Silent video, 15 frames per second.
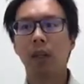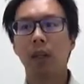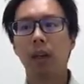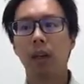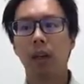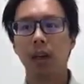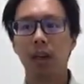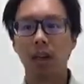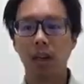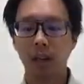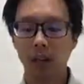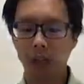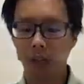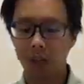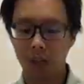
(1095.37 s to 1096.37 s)
and
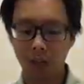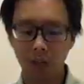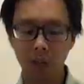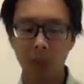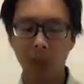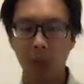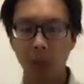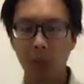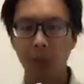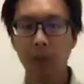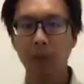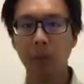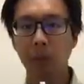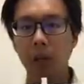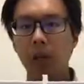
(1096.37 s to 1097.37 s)
it will
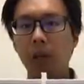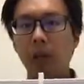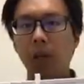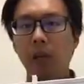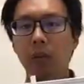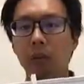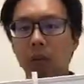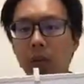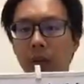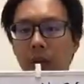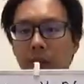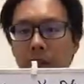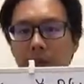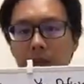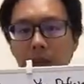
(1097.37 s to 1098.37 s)
help your body
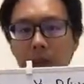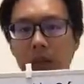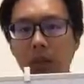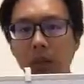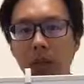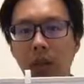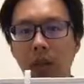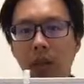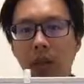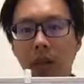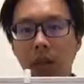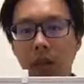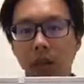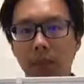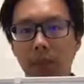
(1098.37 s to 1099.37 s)
replenish
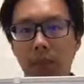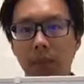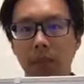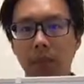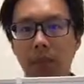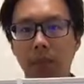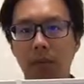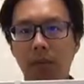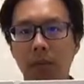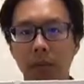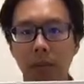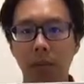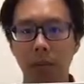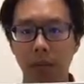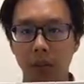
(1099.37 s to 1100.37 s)
the
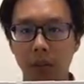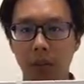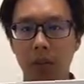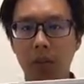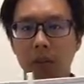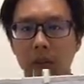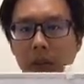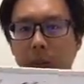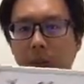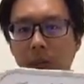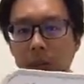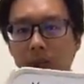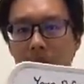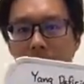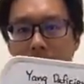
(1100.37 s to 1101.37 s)
fluid,
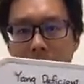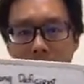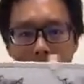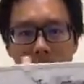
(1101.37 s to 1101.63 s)
especially